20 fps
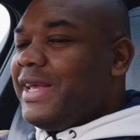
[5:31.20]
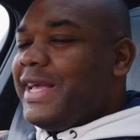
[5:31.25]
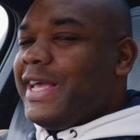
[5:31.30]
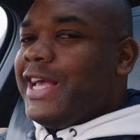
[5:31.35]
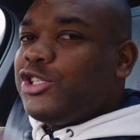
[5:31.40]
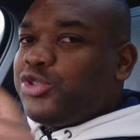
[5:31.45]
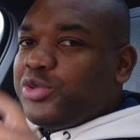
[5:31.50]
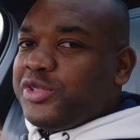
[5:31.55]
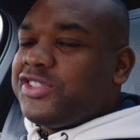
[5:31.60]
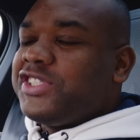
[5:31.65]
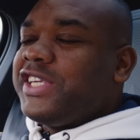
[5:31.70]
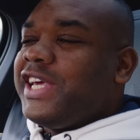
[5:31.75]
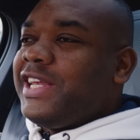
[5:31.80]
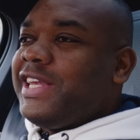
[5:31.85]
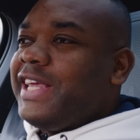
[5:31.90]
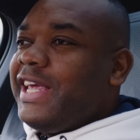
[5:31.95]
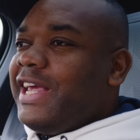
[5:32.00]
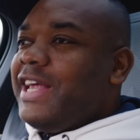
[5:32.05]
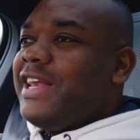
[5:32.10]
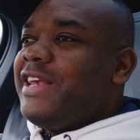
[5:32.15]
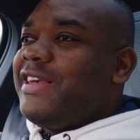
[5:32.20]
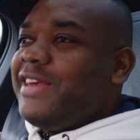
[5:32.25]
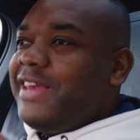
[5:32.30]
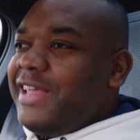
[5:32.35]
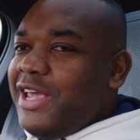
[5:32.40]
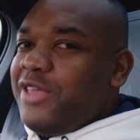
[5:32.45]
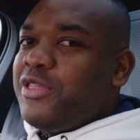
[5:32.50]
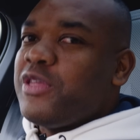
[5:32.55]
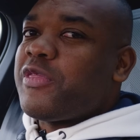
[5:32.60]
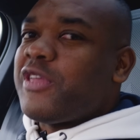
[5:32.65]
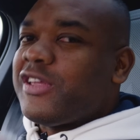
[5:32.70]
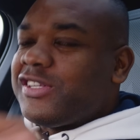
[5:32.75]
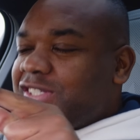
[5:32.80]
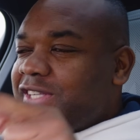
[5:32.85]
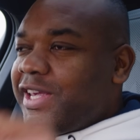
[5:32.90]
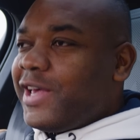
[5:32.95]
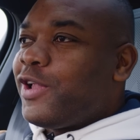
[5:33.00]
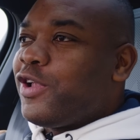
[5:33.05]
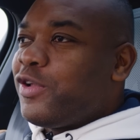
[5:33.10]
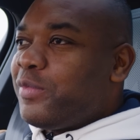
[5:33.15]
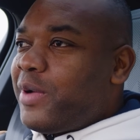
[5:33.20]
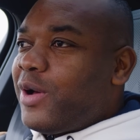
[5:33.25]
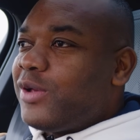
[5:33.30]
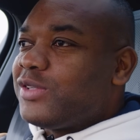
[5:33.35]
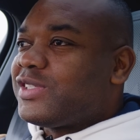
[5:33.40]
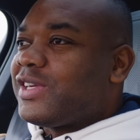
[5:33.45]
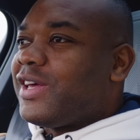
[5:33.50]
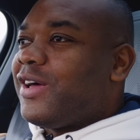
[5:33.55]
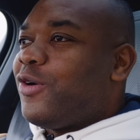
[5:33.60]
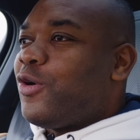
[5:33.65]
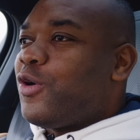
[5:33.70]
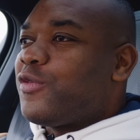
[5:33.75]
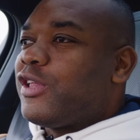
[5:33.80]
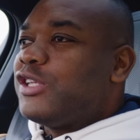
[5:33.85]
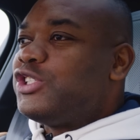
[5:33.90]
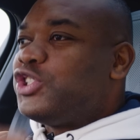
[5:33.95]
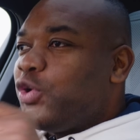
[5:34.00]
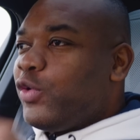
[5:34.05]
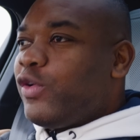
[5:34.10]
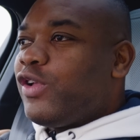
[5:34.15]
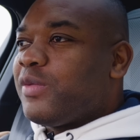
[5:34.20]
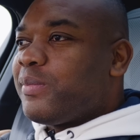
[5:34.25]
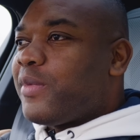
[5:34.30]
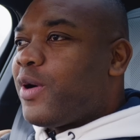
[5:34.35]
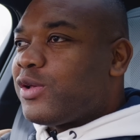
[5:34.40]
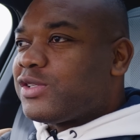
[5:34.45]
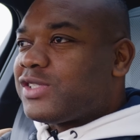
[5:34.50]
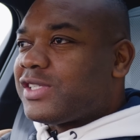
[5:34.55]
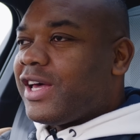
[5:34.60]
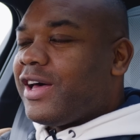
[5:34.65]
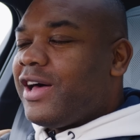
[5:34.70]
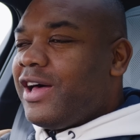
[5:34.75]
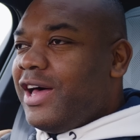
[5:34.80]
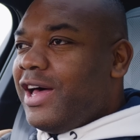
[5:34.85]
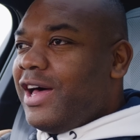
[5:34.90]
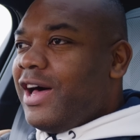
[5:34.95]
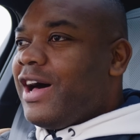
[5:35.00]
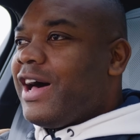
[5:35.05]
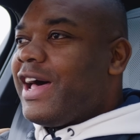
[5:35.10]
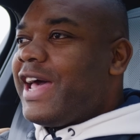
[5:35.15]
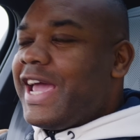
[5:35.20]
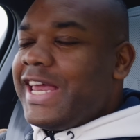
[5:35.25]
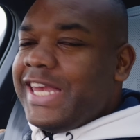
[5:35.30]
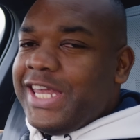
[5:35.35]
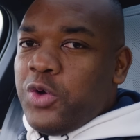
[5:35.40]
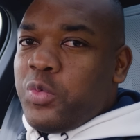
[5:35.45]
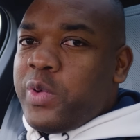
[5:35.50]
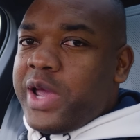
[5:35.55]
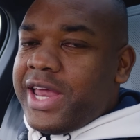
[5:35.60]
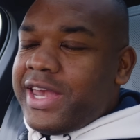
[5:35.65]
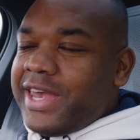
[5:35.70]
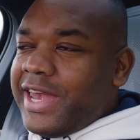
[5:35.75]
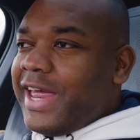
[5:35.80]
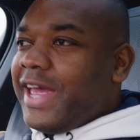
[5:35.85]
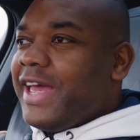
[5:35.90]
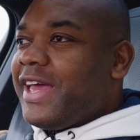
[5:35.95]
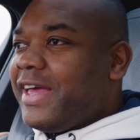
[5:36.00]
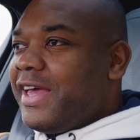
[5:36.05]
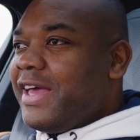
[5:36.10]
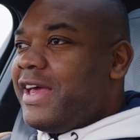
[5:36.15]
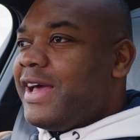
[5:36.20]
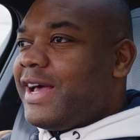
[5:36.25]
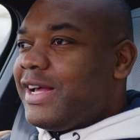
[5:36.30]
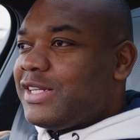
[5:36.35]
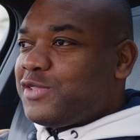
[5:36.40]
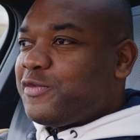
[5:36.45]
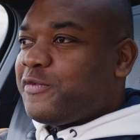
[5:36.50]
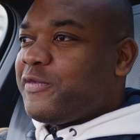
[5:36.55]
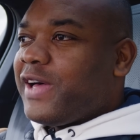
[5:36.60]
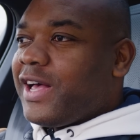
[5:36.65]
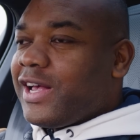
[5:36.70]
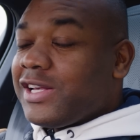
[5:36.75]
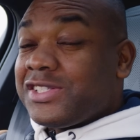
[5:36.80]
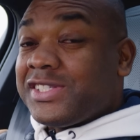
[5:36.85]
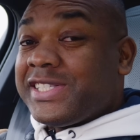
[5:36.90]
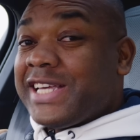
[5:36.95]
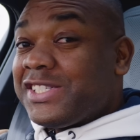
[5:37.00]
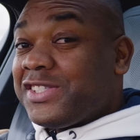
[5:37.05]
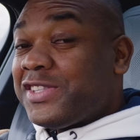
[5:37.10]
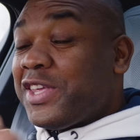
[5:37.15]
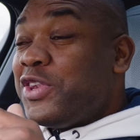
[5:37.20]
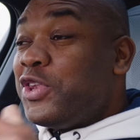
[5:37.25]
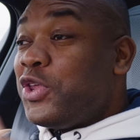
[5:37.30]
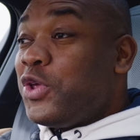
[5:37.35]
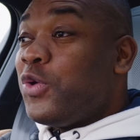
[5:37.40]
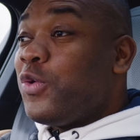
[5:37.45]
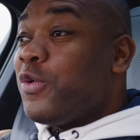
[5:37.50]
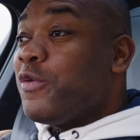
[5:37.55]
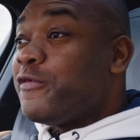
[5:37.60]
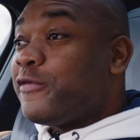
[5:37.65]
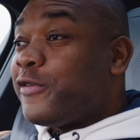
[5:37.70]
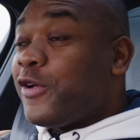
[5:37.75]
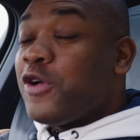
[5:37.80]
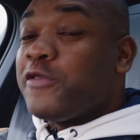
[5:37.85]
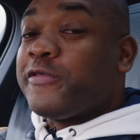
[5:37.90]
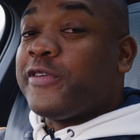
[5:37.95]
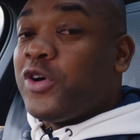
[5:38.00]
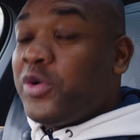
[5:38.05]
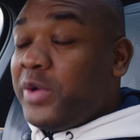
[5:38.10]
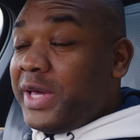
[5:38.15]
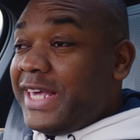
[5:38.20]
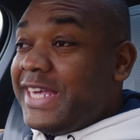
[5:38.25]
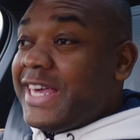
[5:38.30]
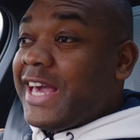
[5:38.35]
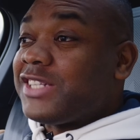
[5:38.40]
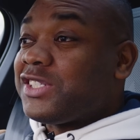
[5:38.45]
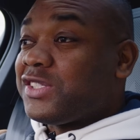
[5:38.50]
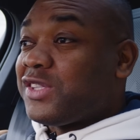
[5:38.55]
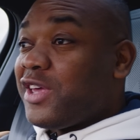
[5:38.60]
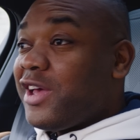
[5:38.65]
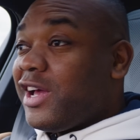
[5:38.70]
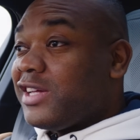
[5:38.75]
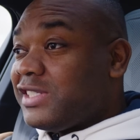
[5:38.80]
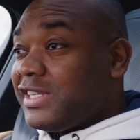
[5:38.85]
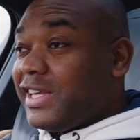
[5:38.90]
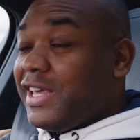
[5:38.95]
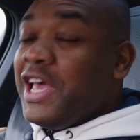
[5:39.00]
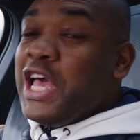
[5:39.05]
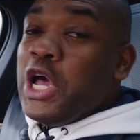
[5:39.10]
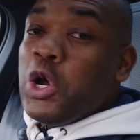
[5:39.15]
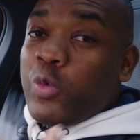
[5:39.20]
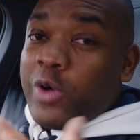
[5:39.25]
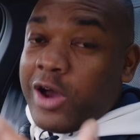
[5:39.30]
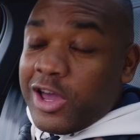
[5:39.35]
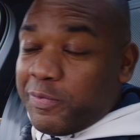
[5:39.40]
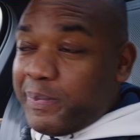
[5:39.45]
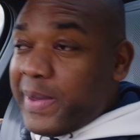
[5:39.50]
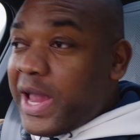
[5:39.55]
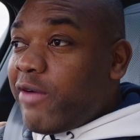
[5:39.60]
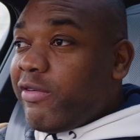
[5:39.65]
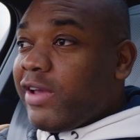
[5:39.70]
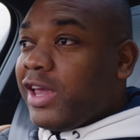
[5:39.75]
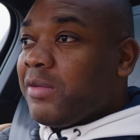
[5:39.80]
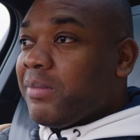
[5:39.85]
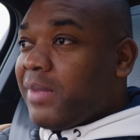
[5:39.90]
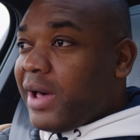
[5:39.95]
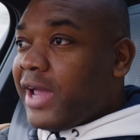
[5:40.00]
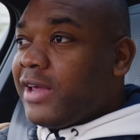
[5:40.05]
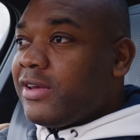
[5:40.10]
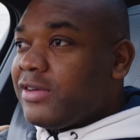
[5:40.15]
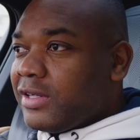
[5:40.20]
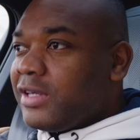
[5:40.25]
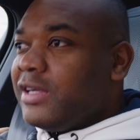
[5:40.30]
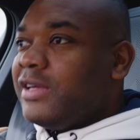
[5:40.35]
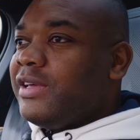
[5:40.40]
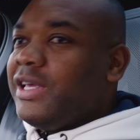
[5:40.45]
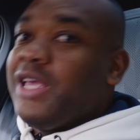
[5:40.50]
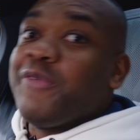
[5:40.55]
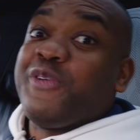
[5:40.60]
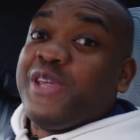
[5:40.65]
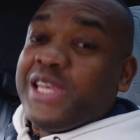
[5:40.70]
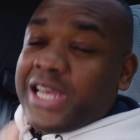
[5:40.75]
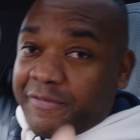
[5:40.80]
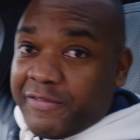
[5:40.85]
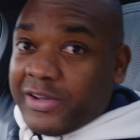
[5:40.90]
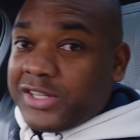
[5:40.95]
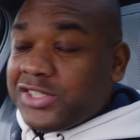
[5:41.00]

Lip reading: Interestingly, neither the single motor or the dual motor are anywhere near as fast as the new Volvo EX30, worth bearing in mind if you love